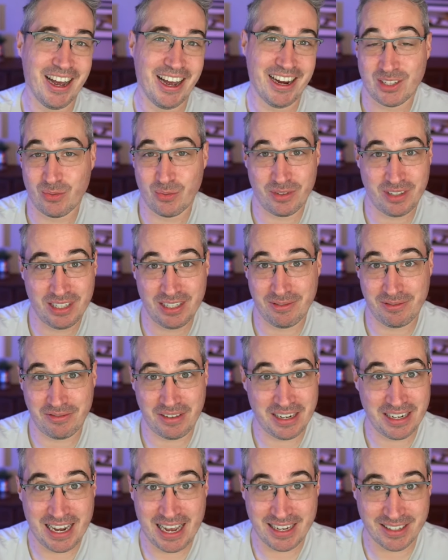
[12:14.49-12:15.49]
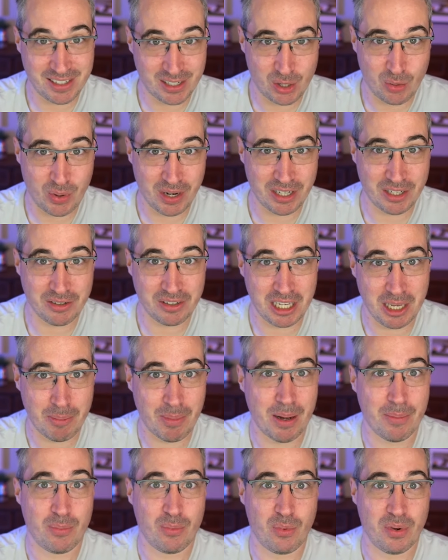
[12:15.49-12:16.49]
it's a really fantastic way to
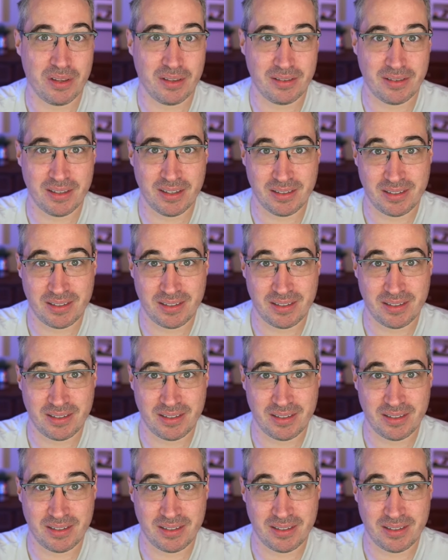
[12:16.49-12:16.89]
keep up with